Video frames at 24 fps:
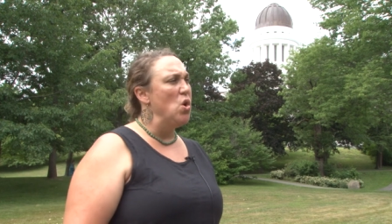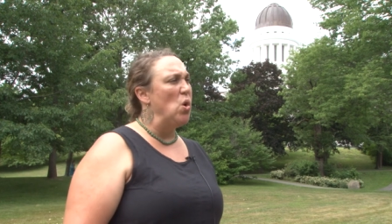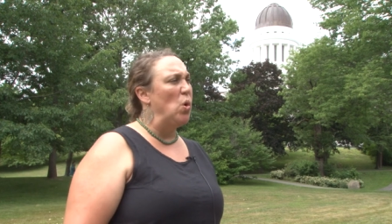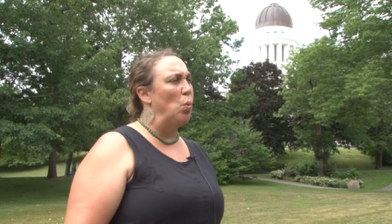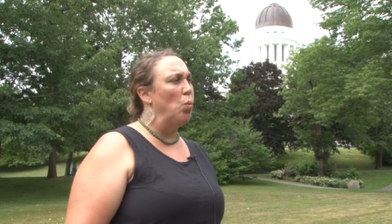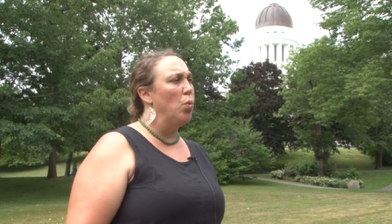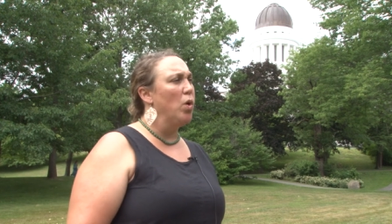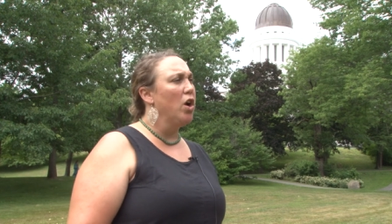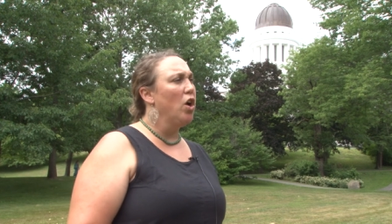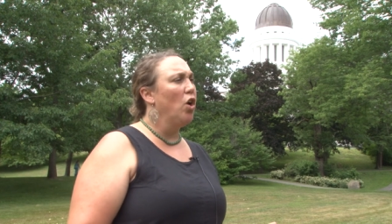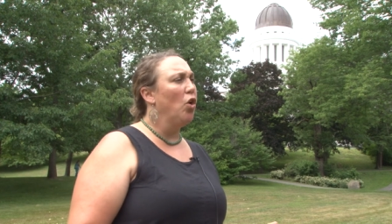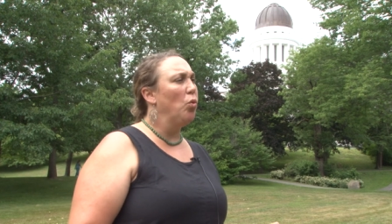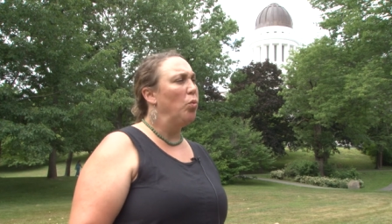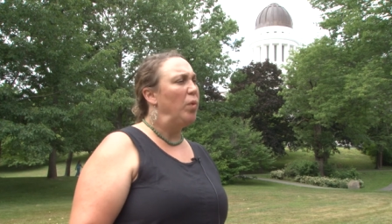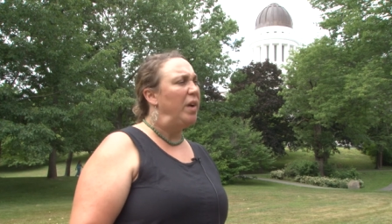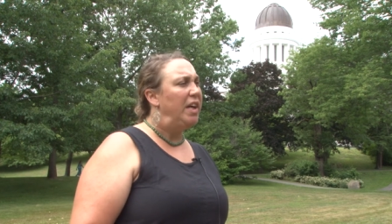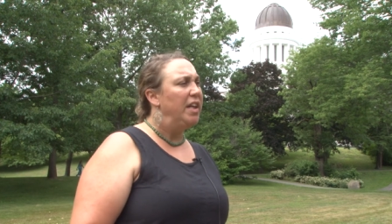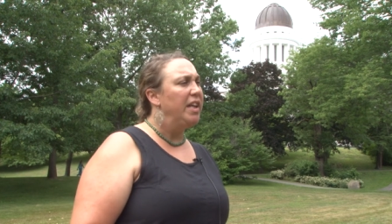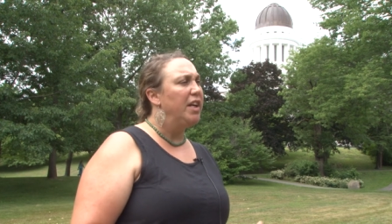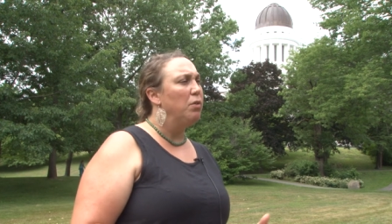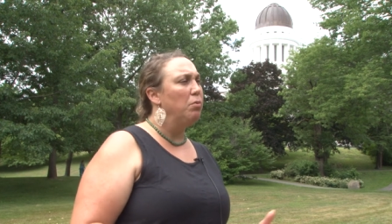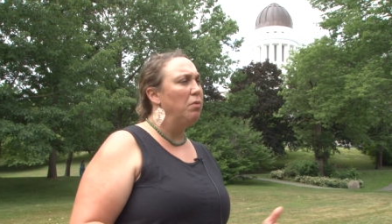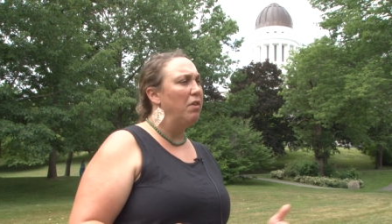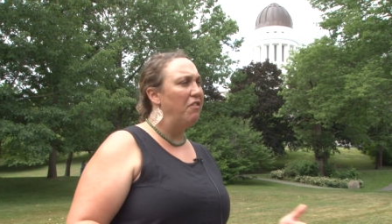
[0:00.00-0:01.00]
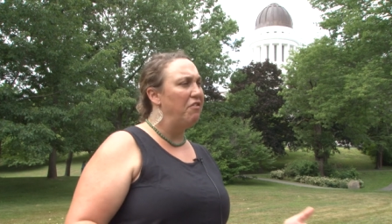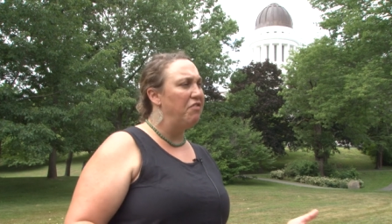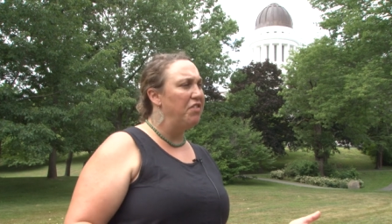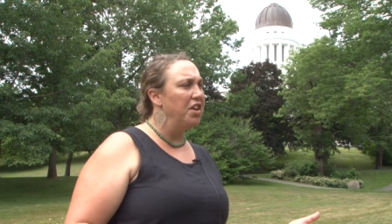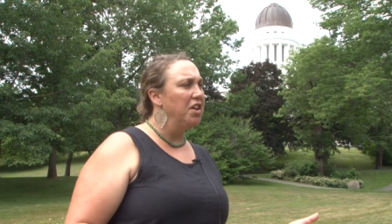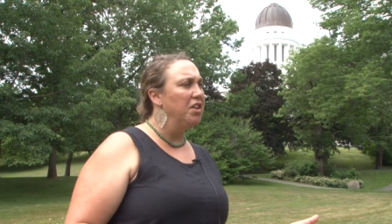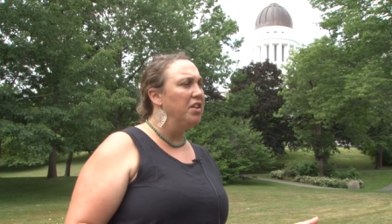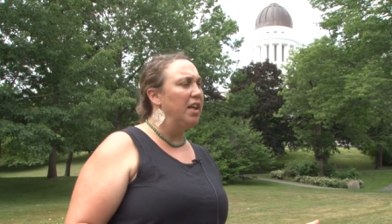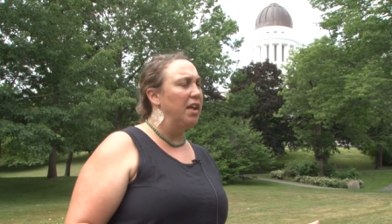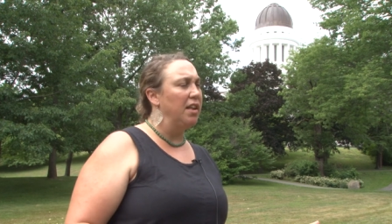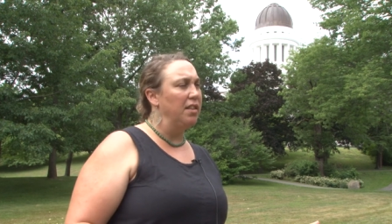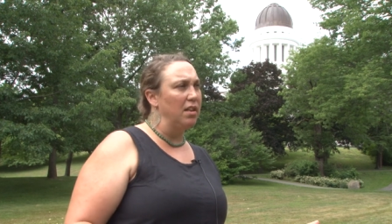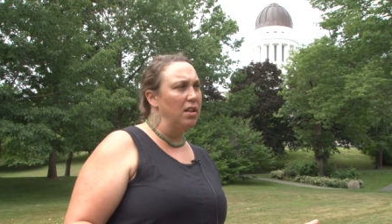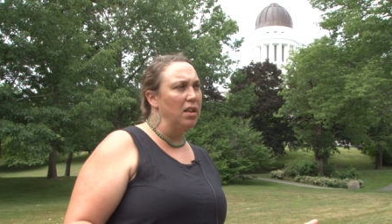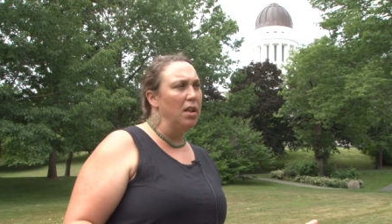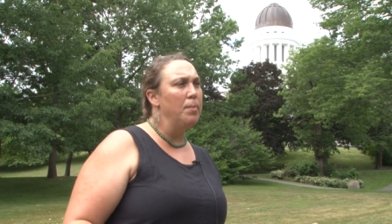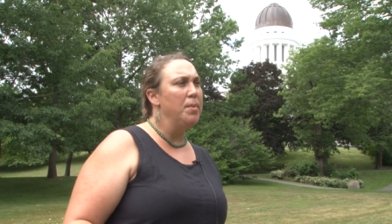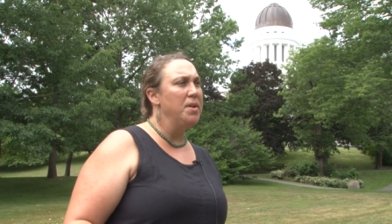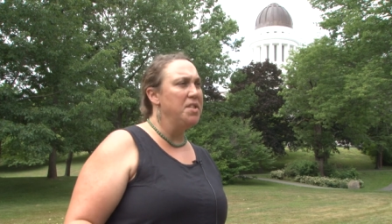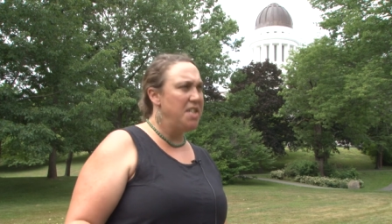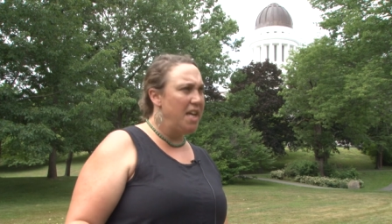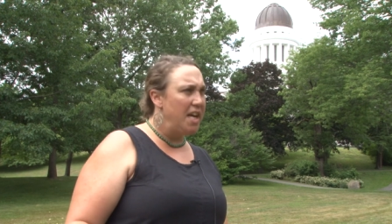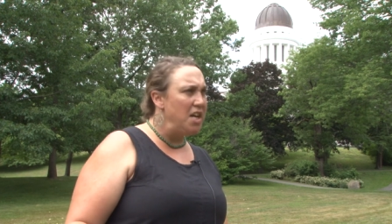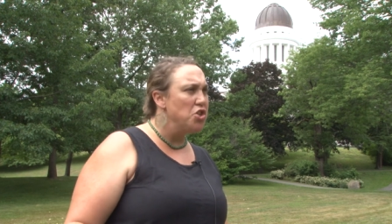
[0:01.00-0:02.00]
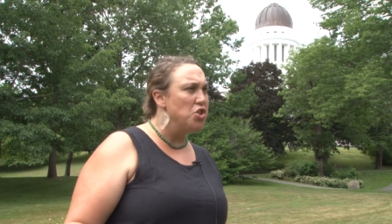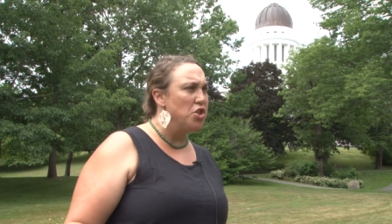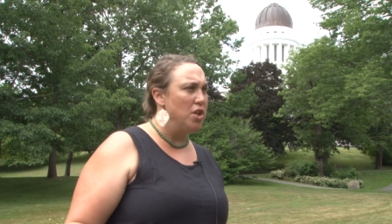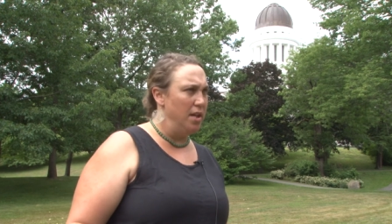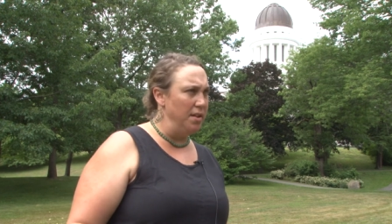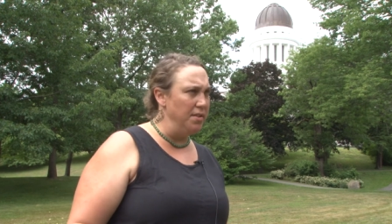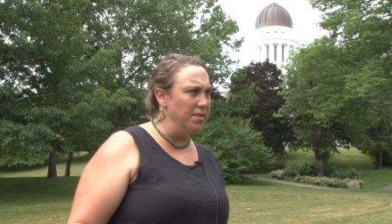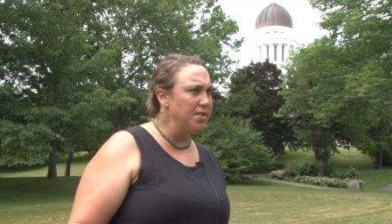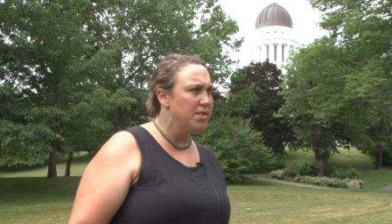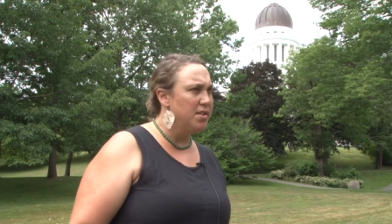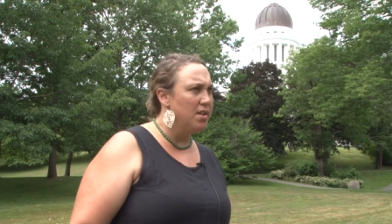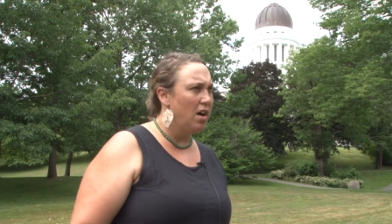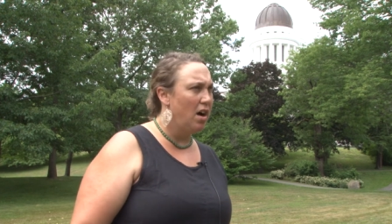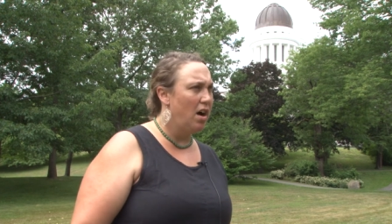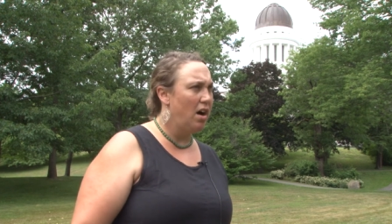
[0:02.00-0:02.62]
we're really revealing the limitations